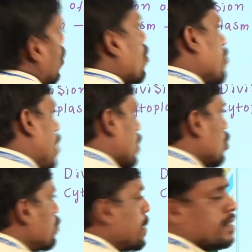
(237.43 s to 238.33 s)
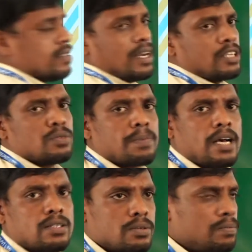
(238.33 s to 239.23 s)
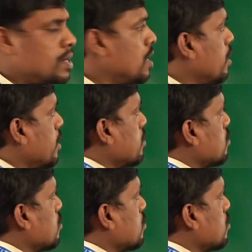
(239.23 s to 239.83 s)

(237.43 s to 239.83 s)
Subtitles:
followed by the cytoplasm is